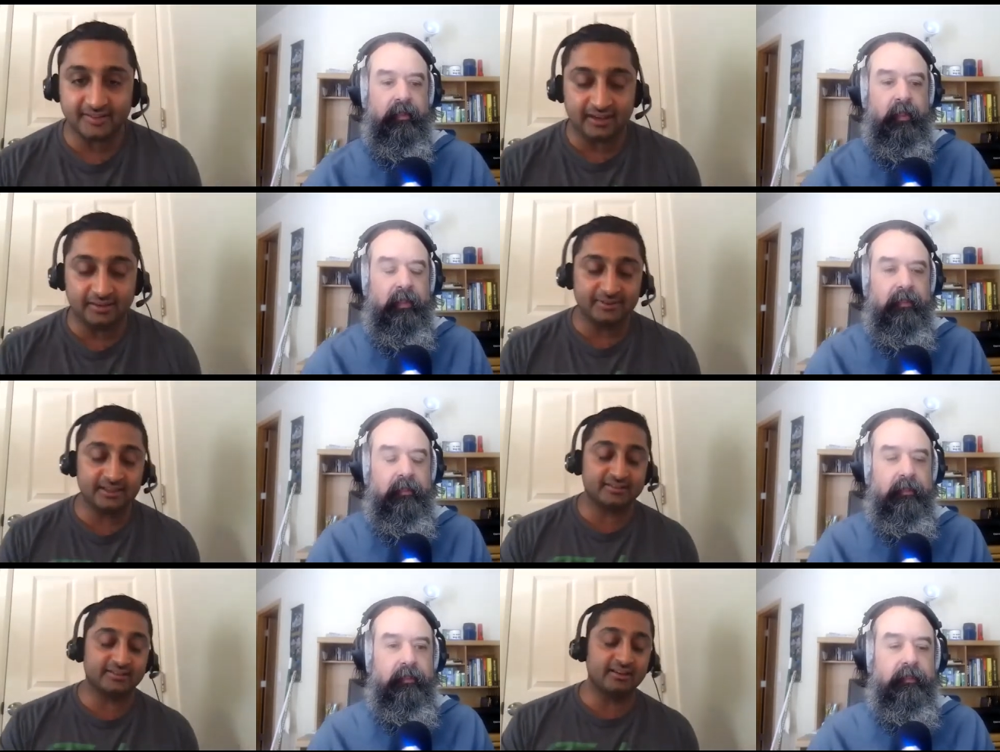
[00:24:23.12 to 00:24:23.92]
Speaker 1: on
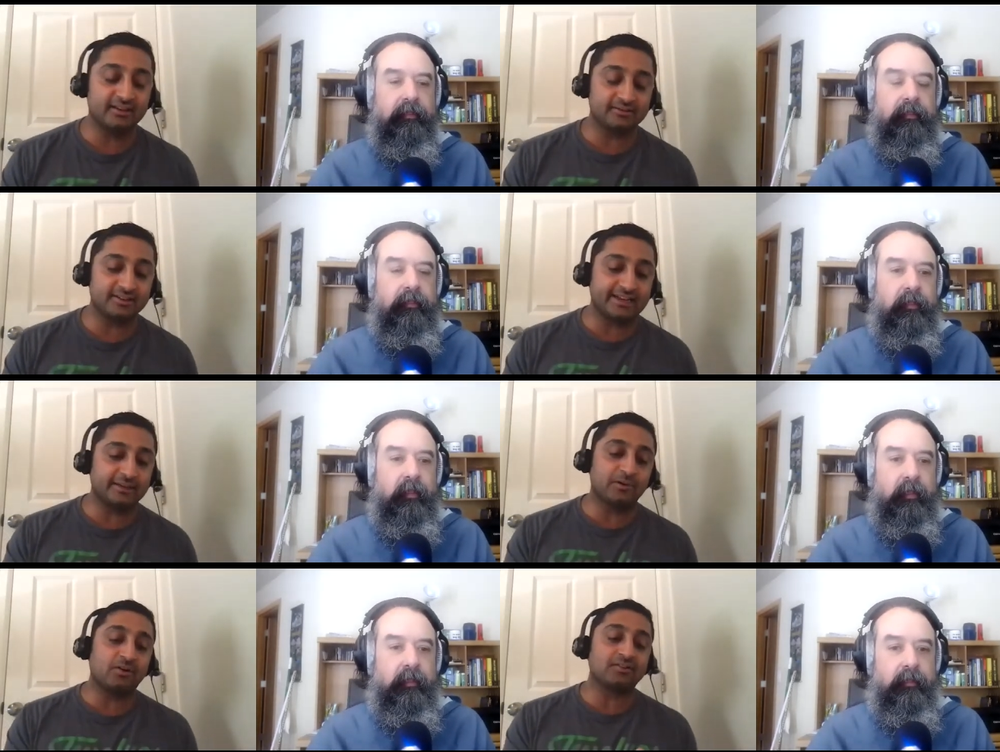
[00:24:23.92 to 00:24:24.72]

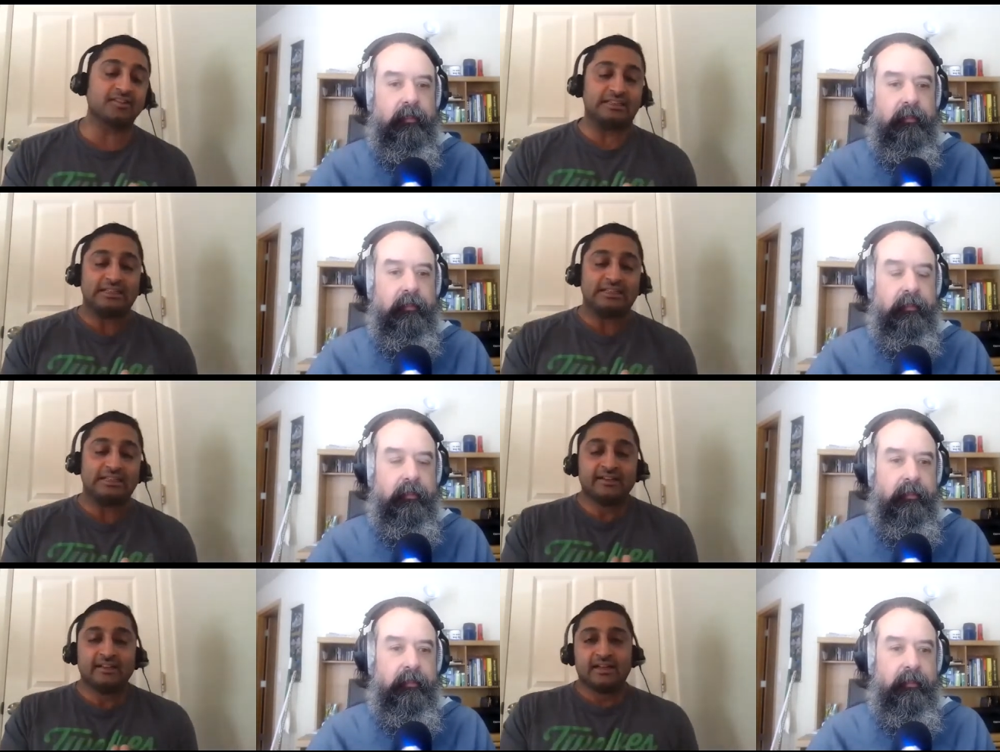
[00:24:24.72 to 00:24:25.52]
TINYpulse,
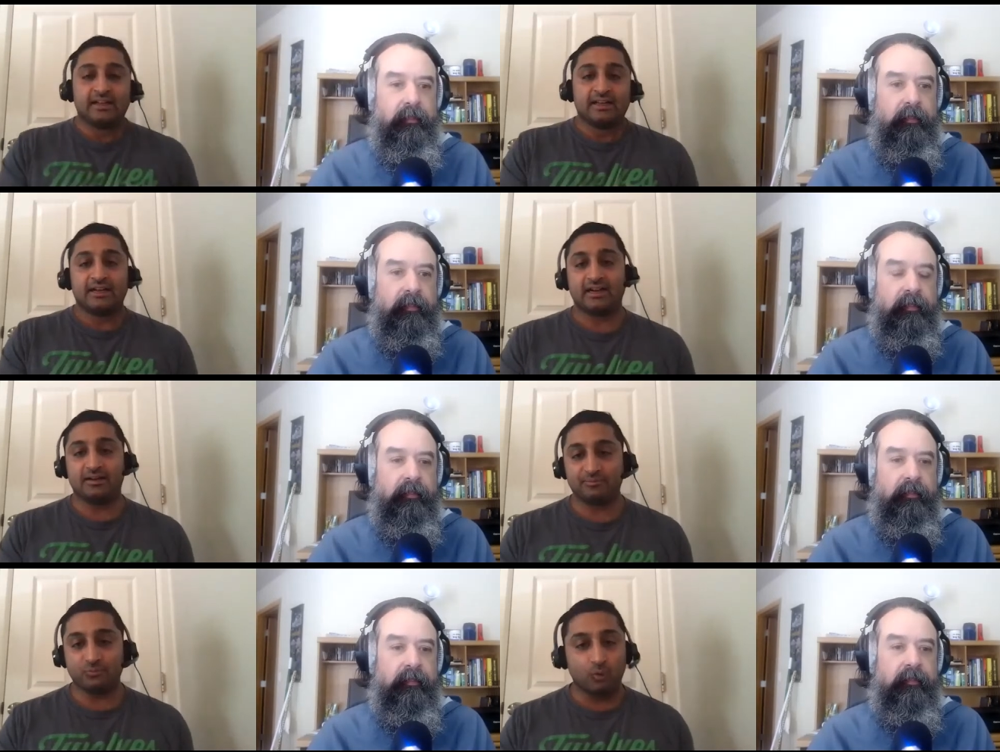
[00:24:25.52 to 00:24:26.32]
and
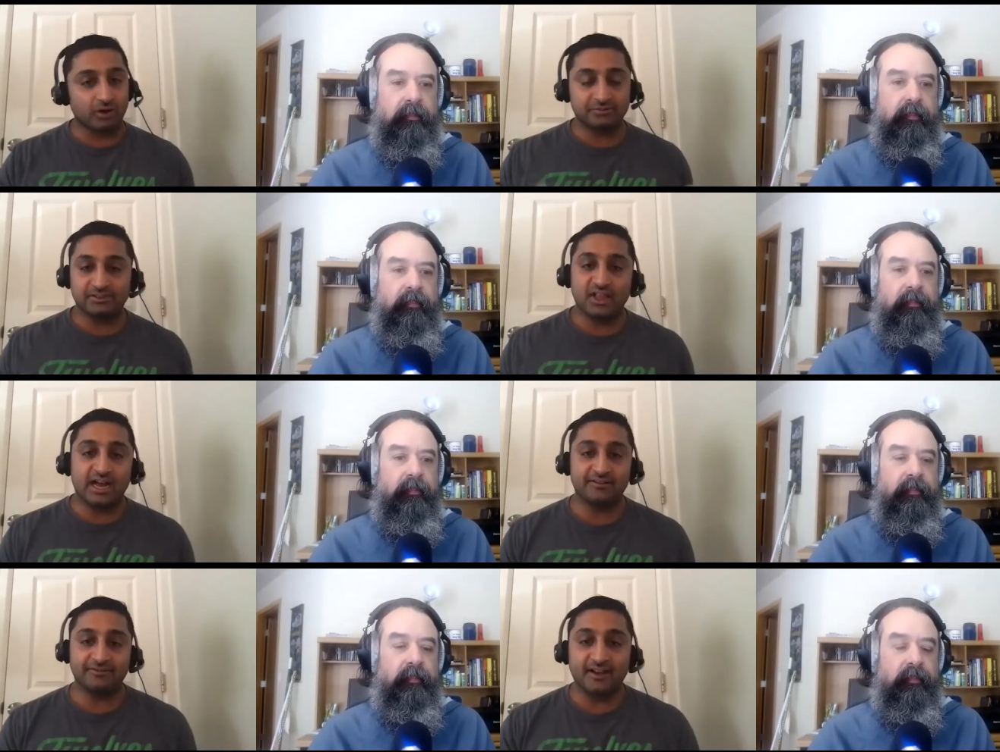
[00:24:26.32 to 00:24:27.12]
worked with a lot
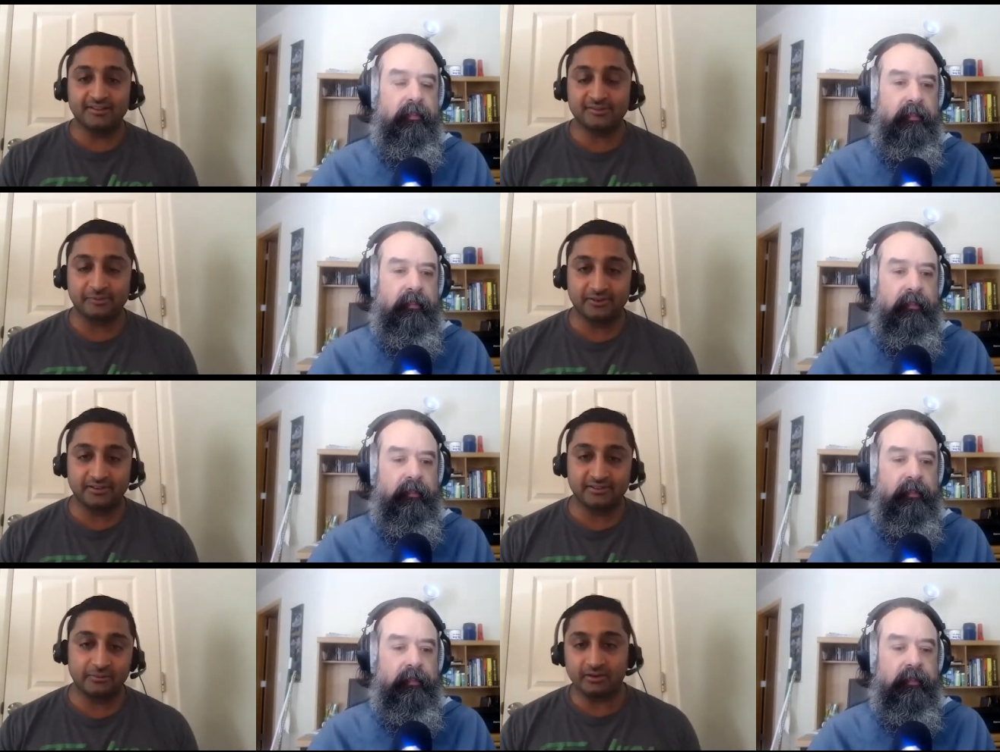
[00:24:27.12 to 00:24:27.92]
of customers
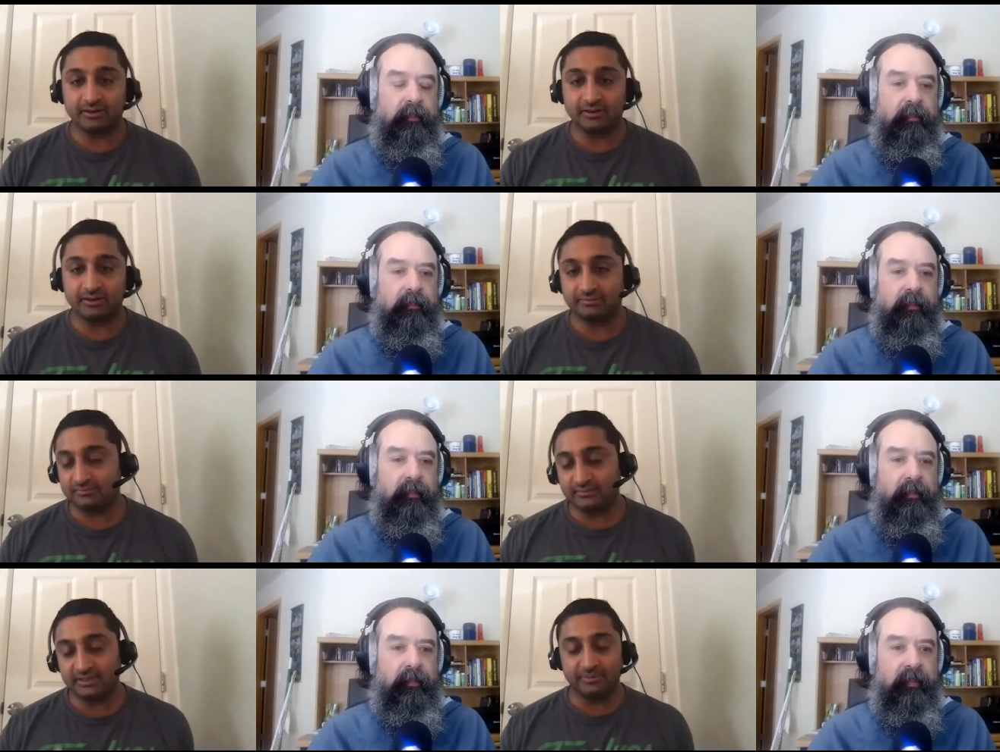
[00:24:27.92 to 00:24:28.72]
that were
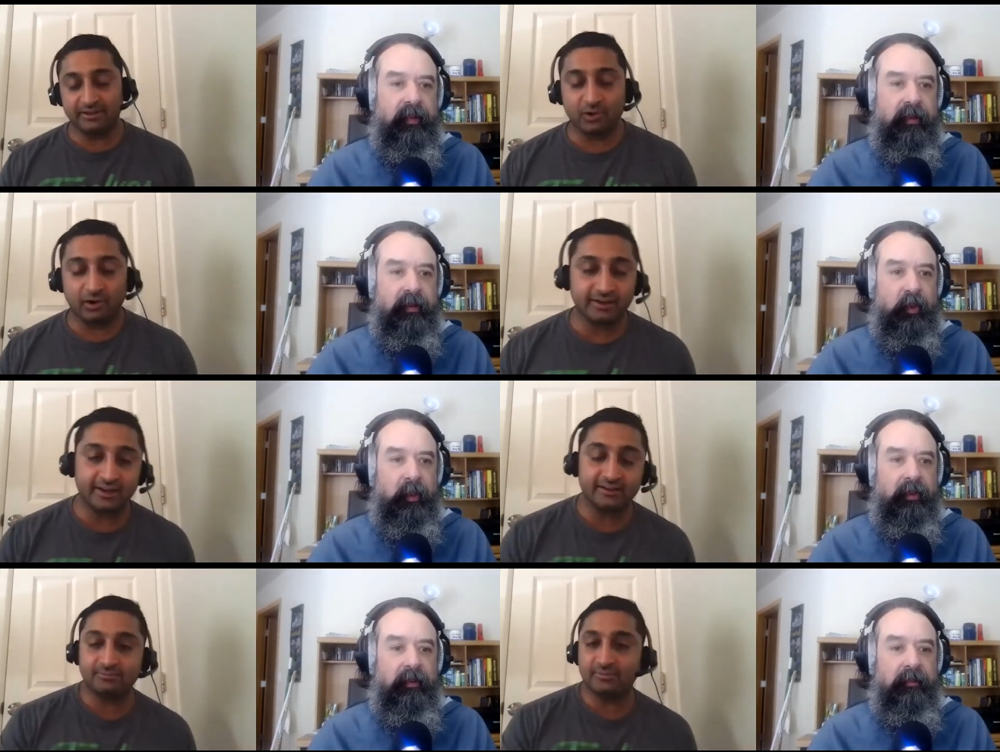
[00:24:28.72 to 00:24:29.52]
in mid-market
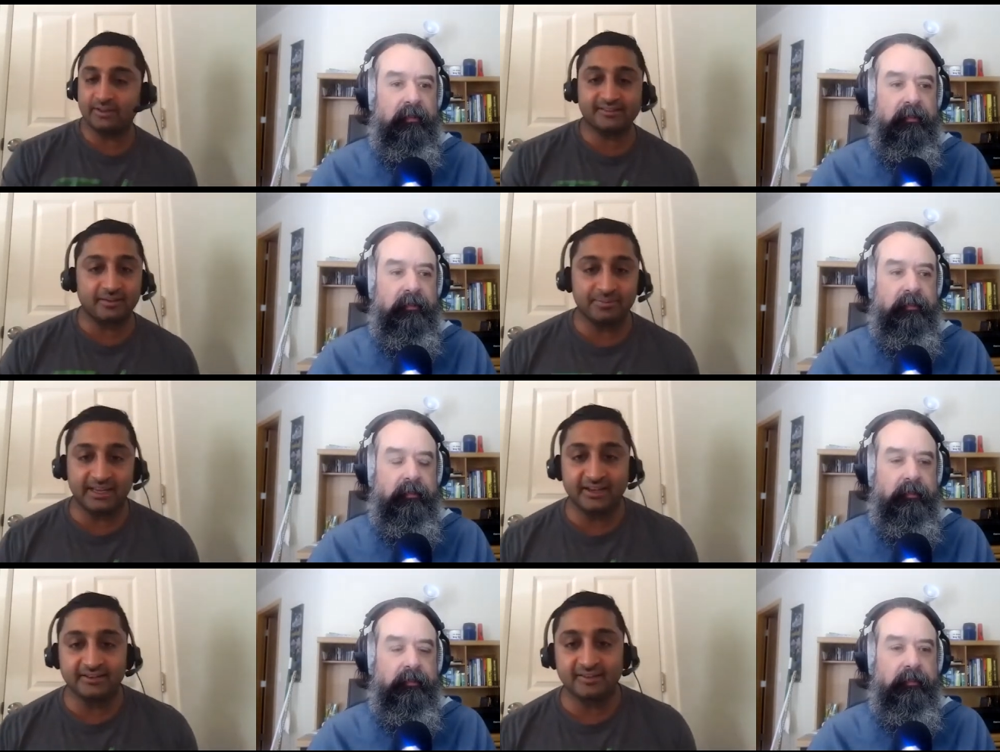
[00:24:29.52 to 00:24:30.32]

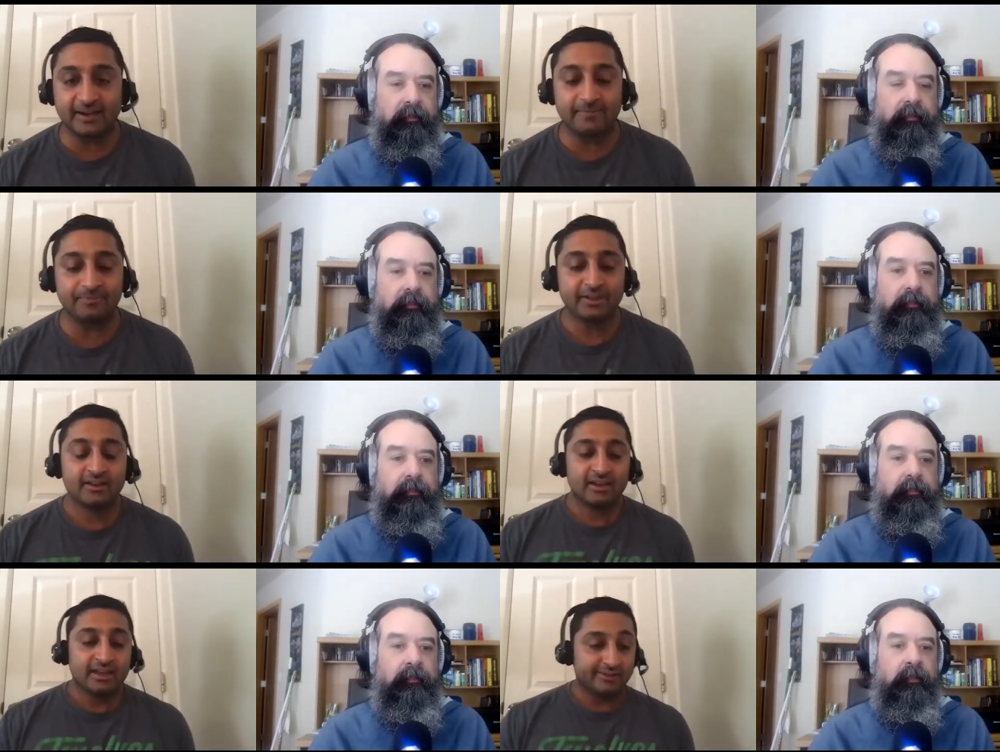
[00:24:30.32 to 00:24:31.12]
SMBs.
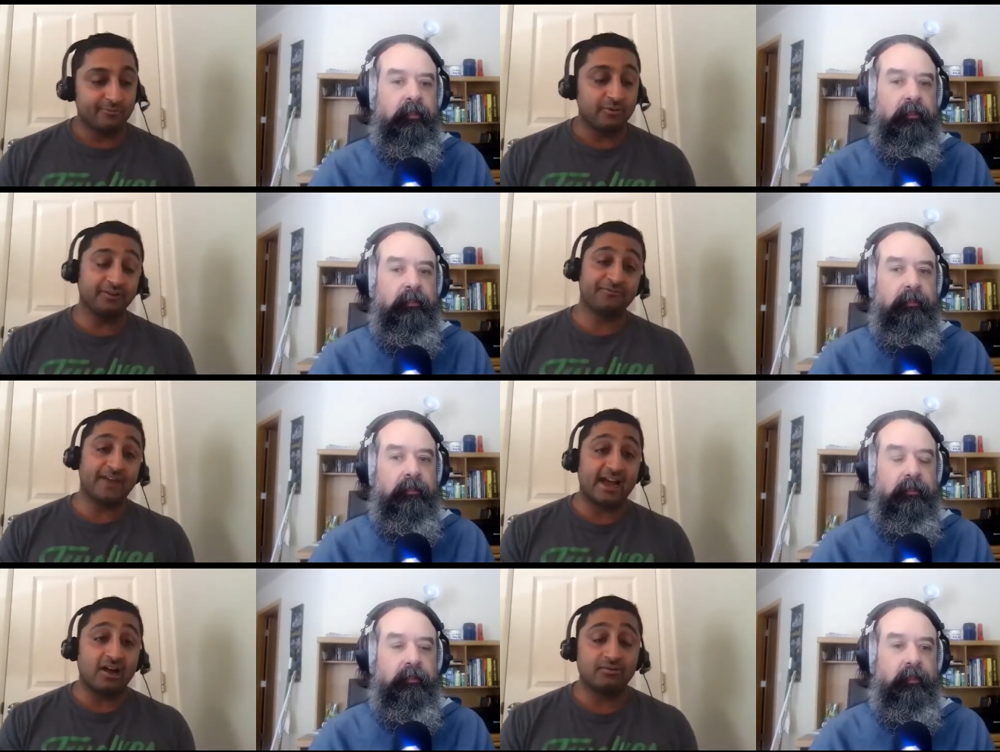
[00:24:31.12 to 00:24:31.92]
And what we
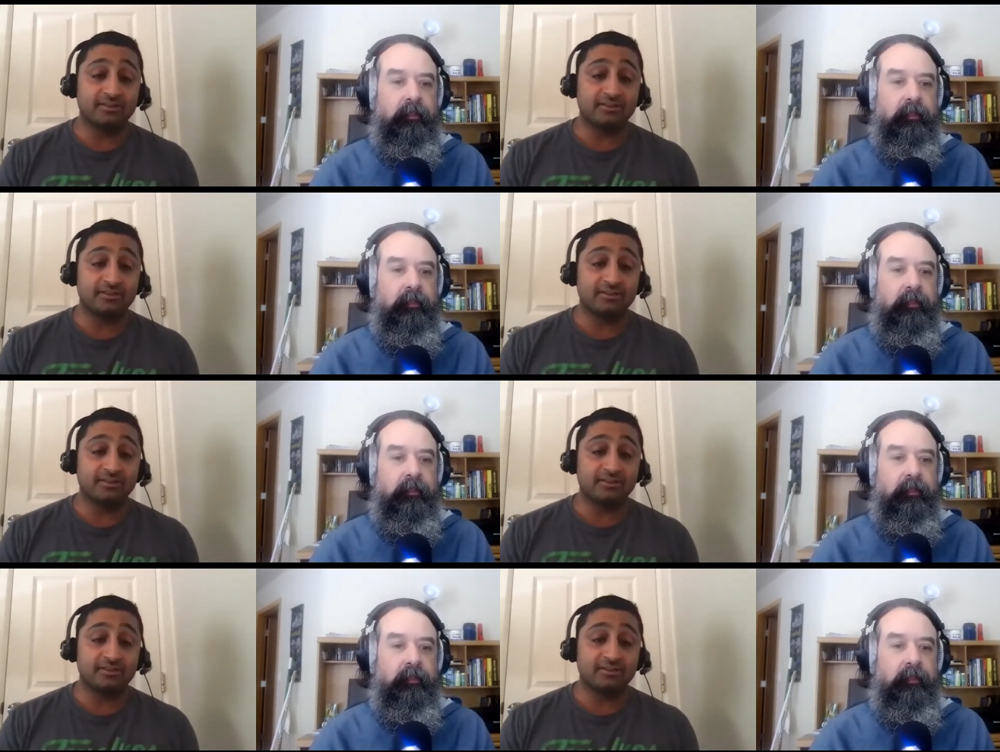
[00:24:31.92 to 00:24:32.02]
found,